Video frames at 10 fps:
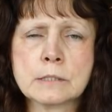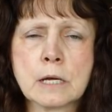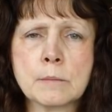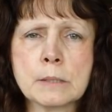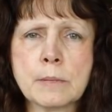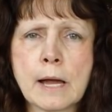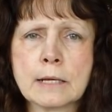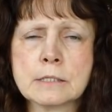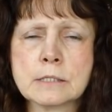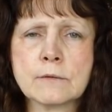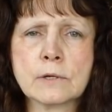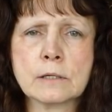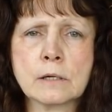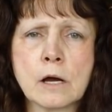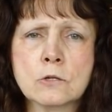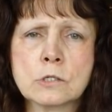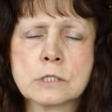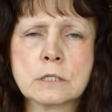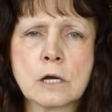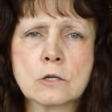He's coming back, he's giving
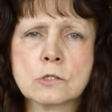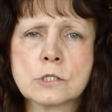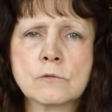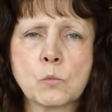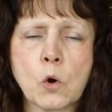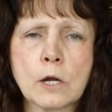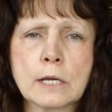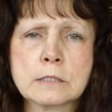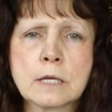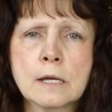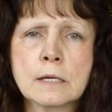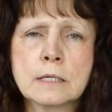hundreds and hundreds of warnings.